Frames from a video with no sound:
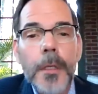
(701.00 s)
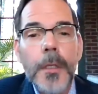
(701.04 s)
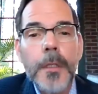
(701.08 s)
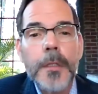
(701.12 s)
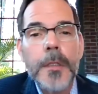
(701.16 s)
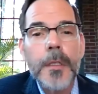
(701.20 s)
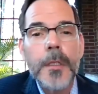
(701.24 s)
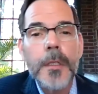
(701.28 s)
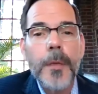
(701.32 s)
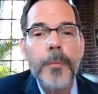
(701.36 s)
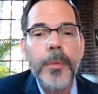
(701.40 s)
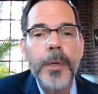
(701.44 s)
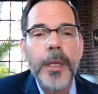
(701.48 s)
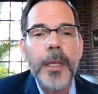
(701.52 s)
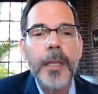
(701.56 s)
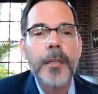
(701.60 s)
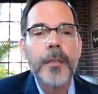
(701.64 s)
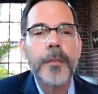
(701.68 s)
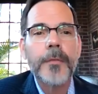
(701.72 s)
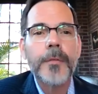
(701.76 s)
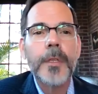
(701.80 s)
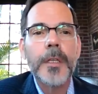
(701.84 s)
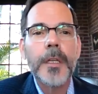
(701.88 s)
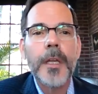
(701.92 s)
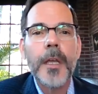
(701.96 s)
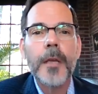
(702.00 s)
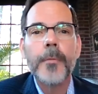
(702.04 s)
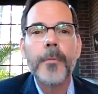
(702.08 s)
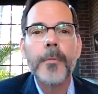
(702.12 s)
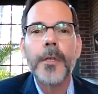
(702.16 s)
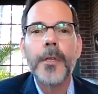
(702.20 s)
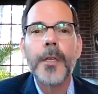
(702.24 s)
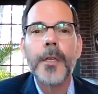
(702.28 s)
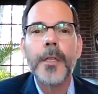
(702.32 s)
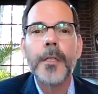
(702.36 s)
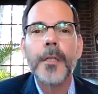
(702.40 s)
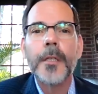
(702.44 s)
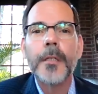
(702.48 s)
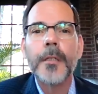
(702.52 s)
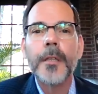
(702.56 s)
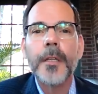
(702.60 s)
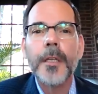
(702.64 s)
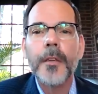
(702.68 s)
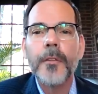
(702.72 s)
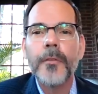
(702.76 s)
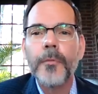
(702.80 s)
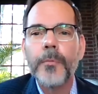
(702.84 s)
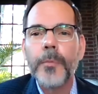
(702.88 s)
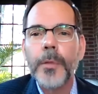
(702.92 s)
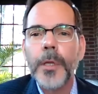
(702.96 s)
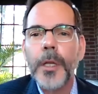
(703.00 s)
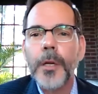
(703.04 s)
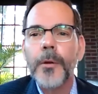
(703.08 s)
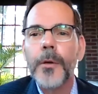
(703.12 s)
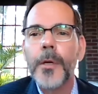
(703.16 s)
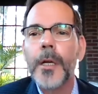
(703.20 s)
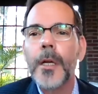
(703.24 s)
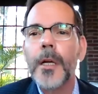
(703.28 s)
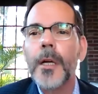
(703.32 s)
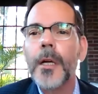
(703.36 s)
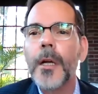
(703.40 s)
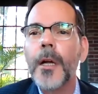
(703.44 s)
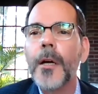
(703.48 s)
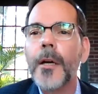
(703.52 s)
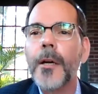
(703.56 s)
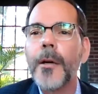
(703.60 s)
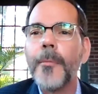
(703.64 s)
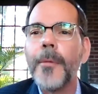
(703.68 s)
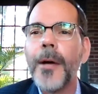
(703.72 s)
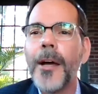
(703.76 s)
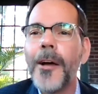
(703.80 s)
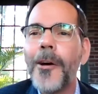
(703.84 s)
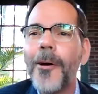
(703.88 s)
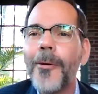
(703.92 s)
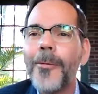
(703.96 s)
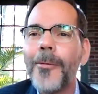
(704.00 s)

it's the bane of the neighborhood, the leaf blower. Um,